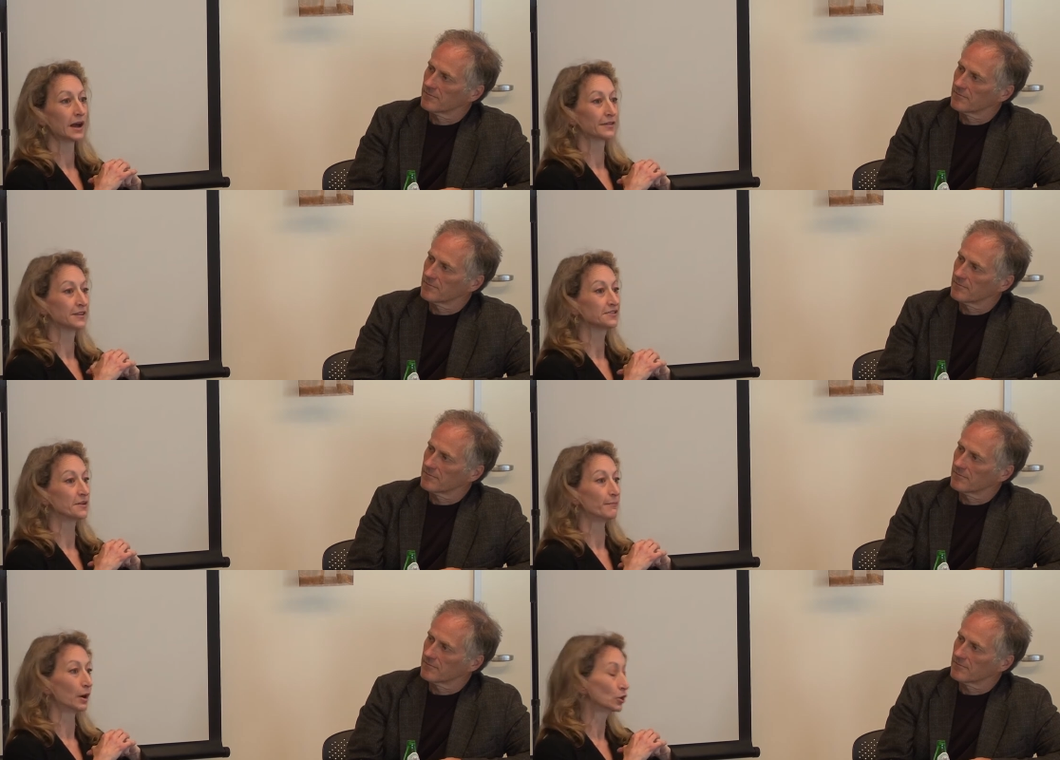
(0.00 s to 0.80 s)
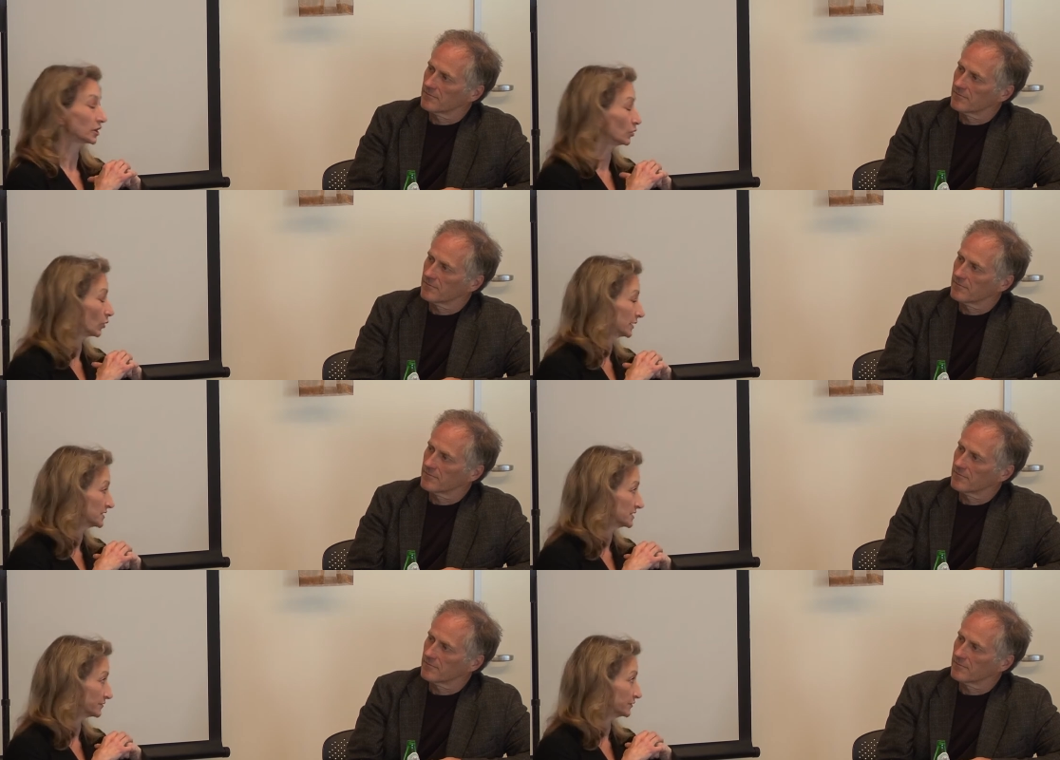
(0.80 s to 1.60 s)
Speaker 1: I think the market went
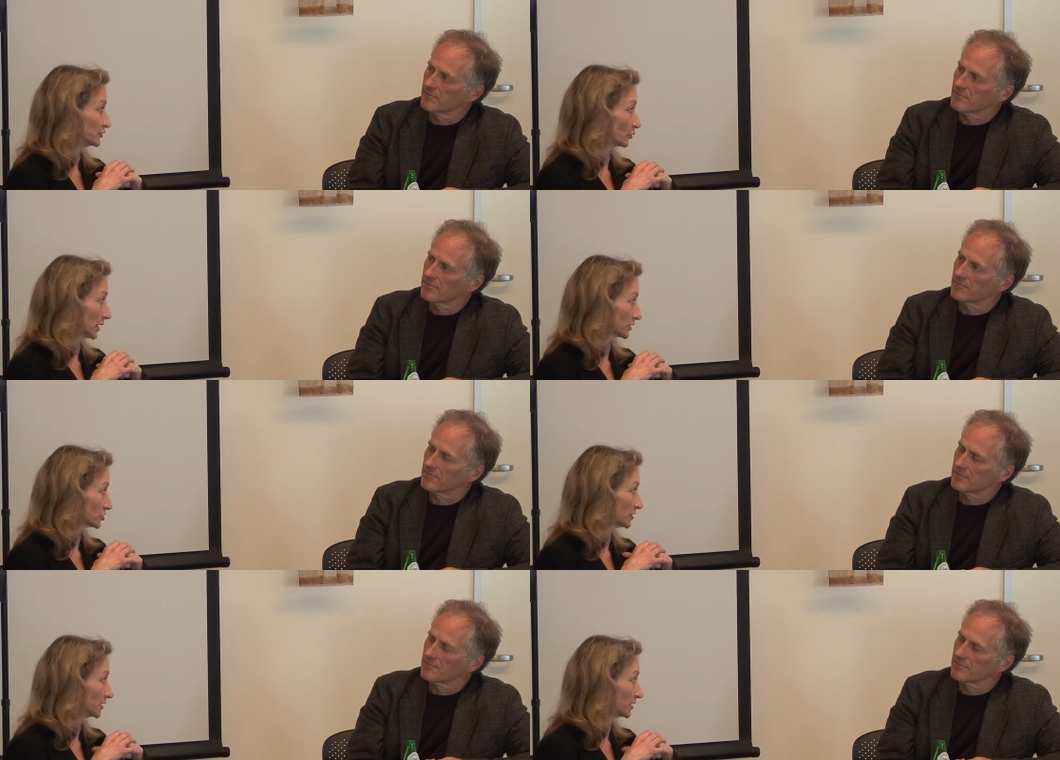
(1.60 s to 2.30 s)
a different direction.